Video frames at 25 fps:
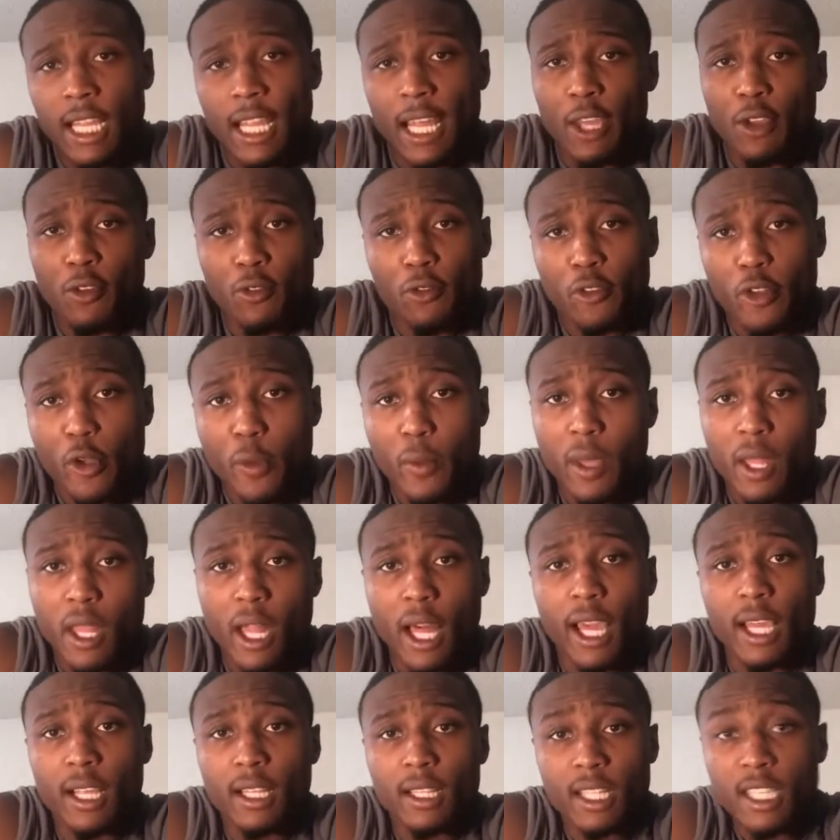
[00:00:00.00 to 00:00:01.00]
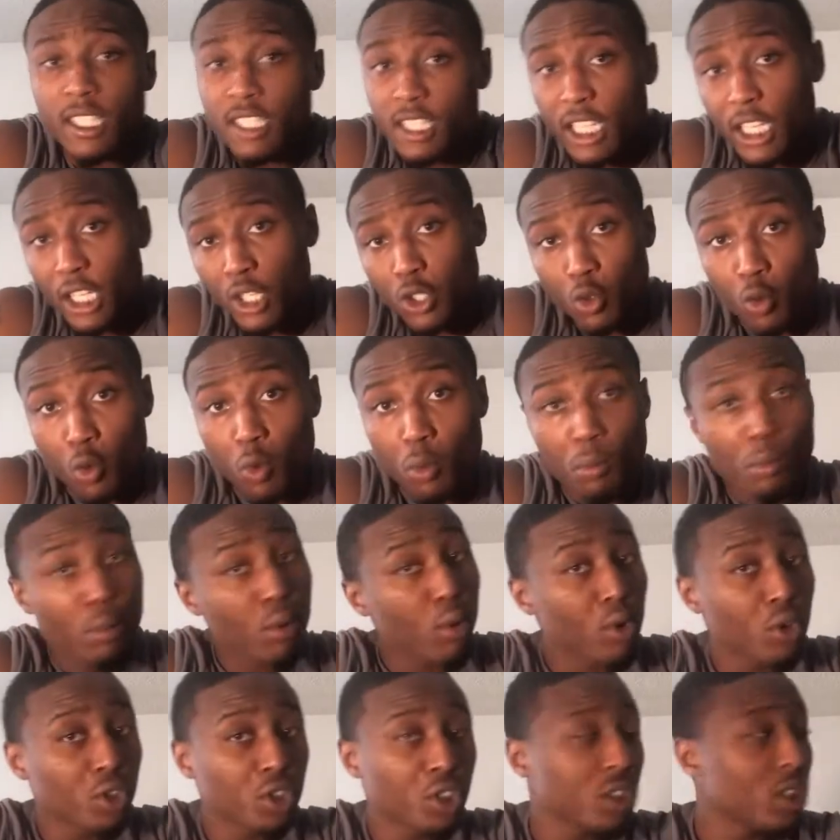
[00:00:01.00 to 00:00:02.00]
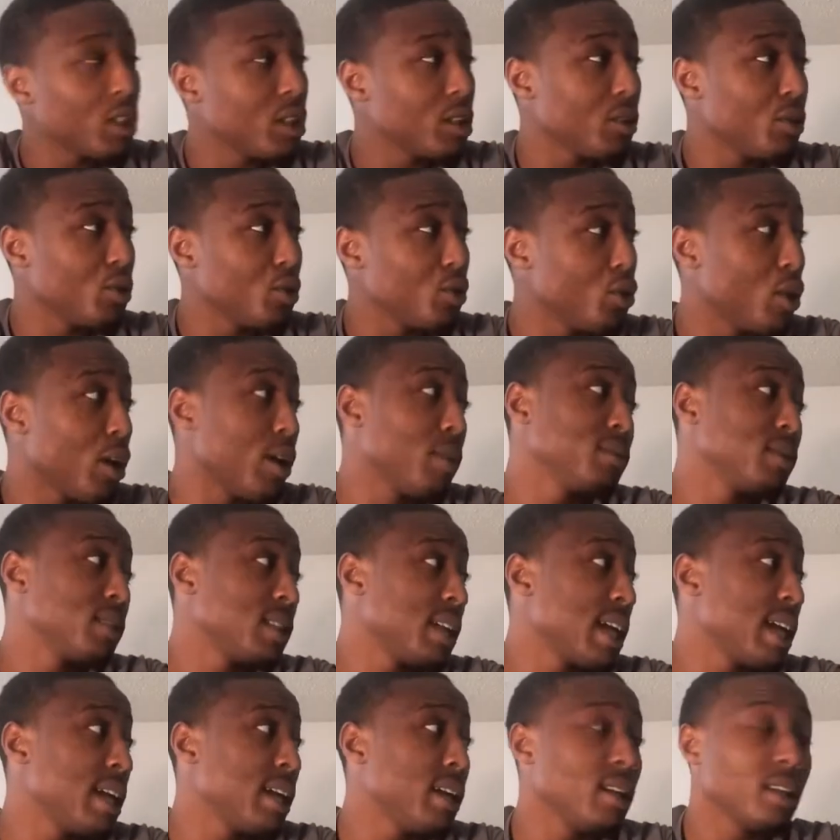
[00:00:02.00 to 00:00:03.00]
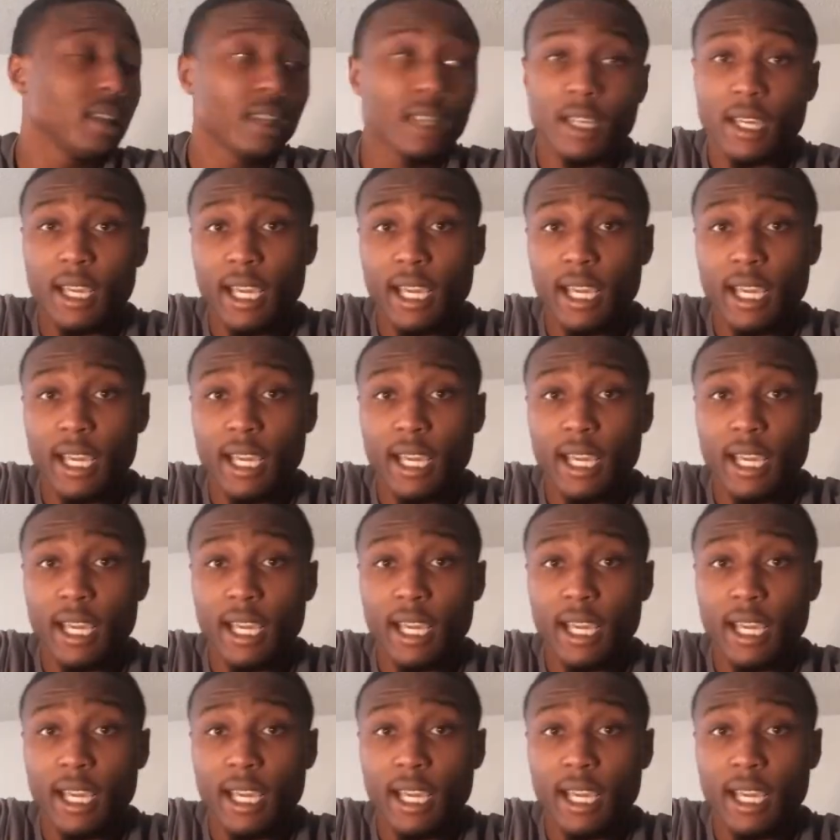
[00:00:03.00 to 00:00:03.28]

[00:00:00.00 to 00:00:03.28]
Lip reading: Like, you feel me? Like, this nigga doing bullshit. You know what I'm saying?